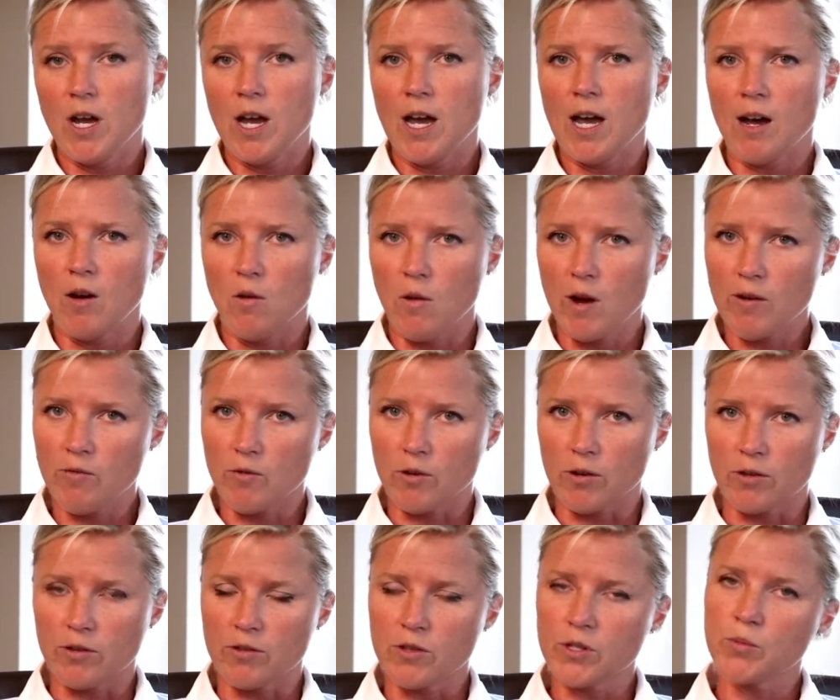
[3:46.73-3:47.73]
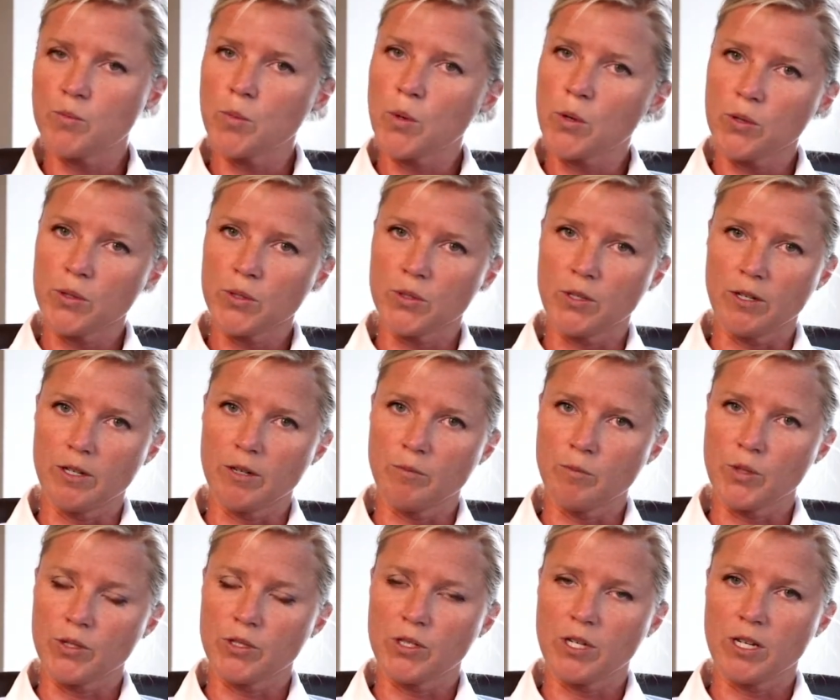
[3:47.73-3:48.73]
However, this person in
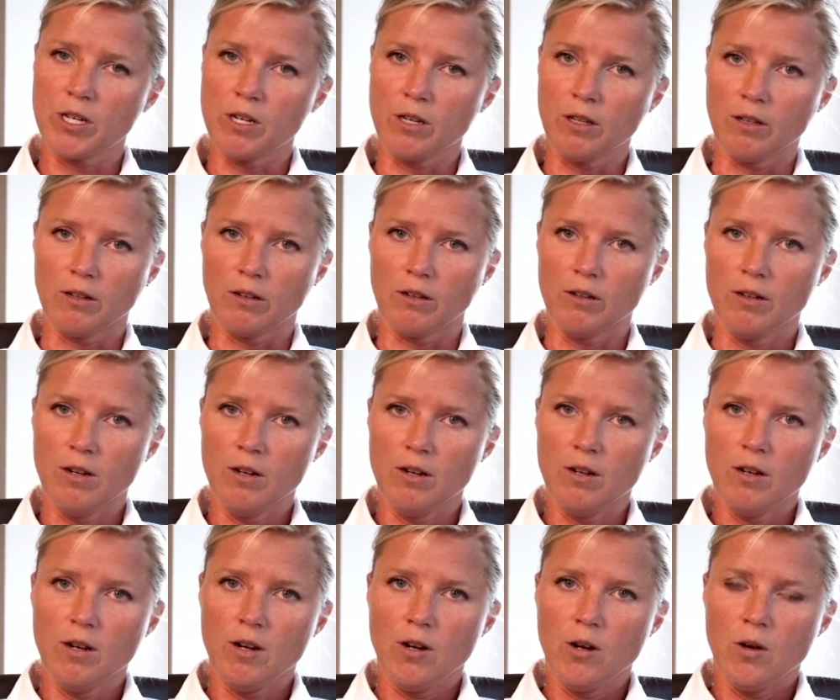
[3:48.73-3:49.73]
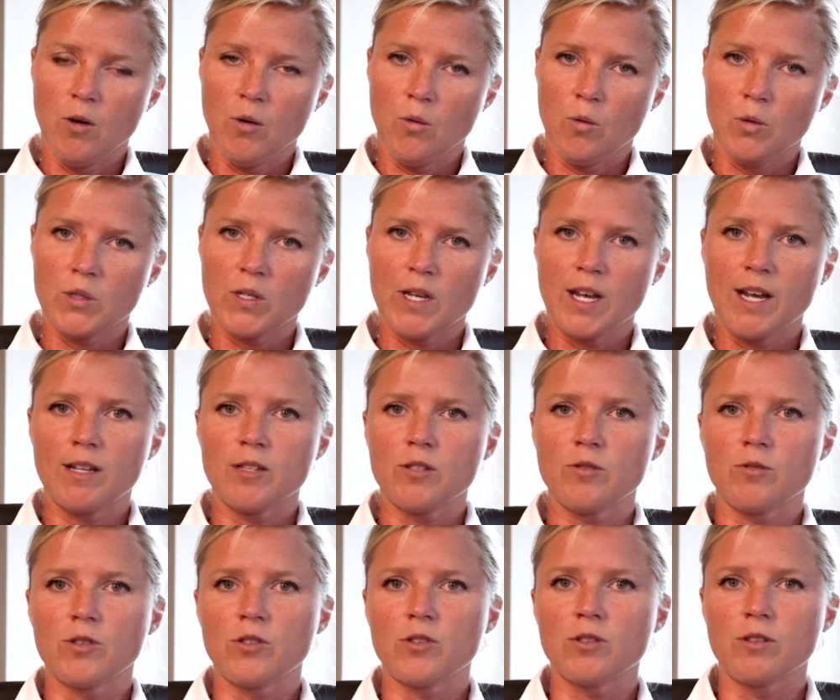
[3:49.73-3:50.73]
particular was
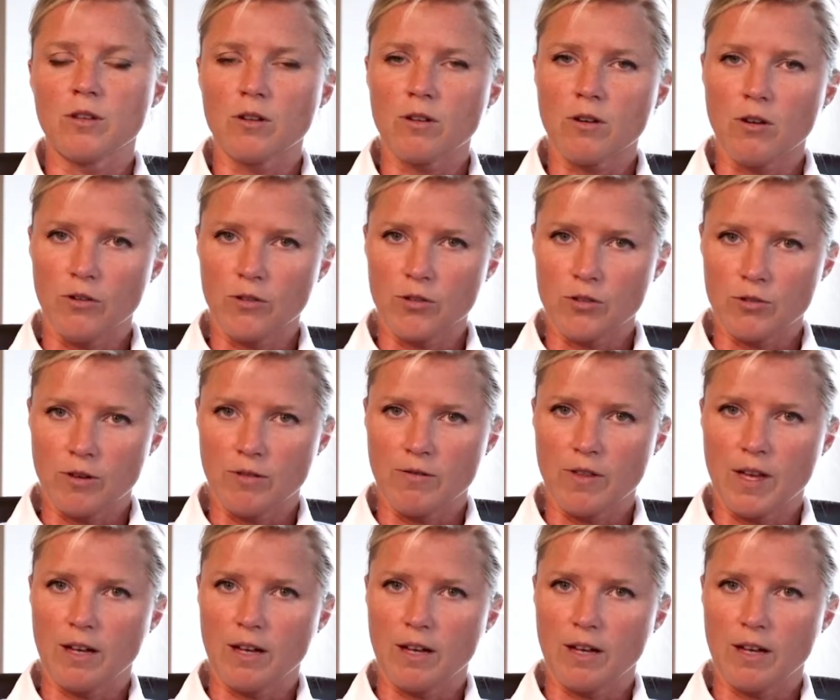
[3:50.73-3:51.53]
cancerous to the culture of